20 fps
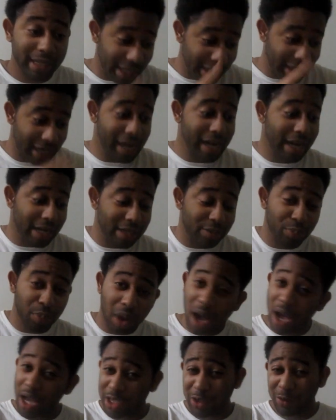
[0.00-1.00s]
and that it is
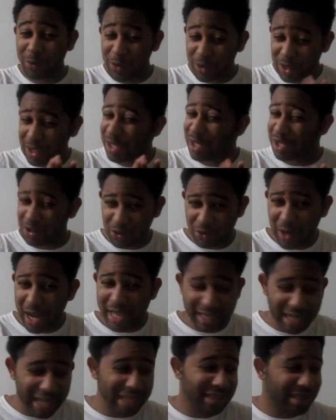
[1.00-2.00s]
possible to
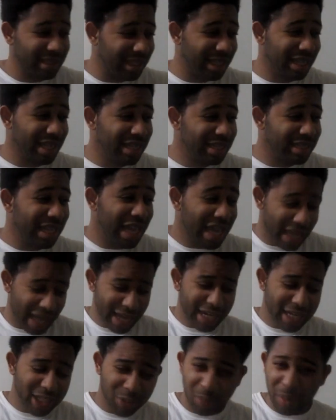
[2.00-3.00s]
contract STDs,
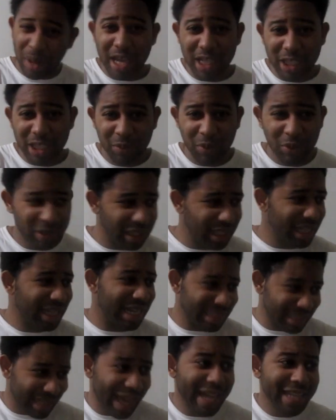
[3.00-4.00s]
and it's possible to get
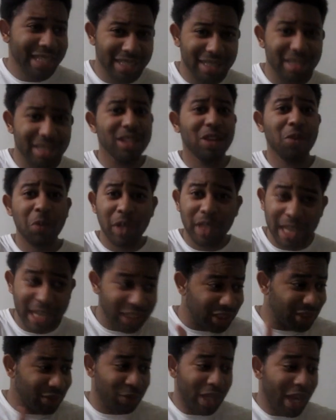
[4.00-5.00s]
attached to someone
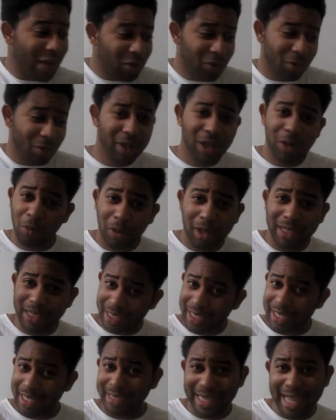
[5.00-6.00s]
that you never really wanted
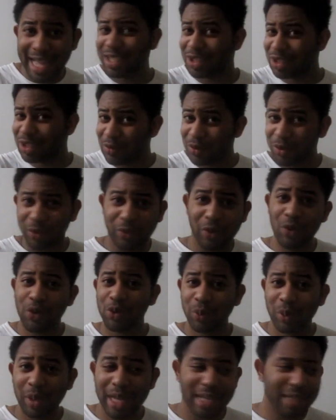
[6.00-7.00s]
to get attached to in the
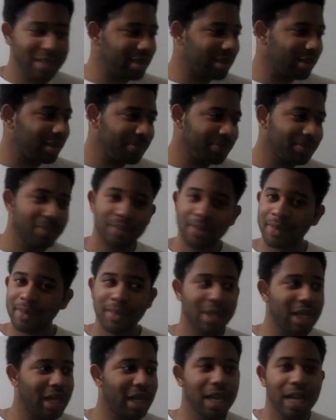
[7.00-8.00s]
first place?
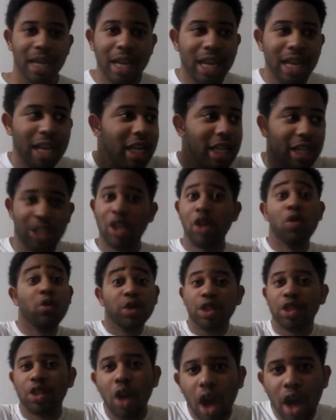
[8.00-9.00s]
You
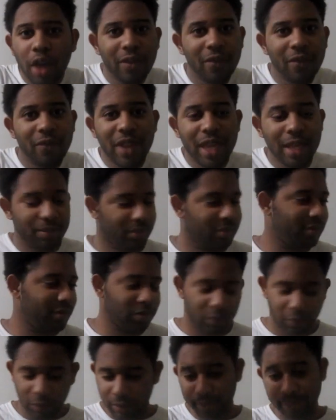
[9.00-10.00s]
saw the vi-
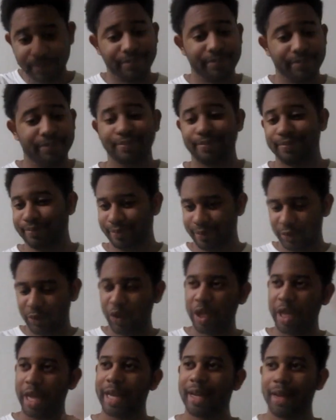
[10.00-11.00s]

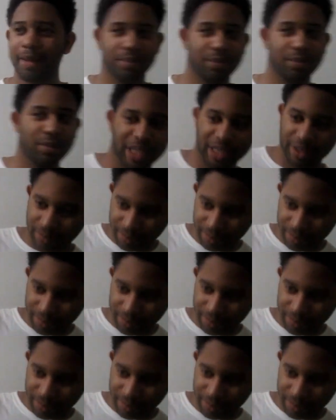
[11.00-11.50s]
Forget it. Just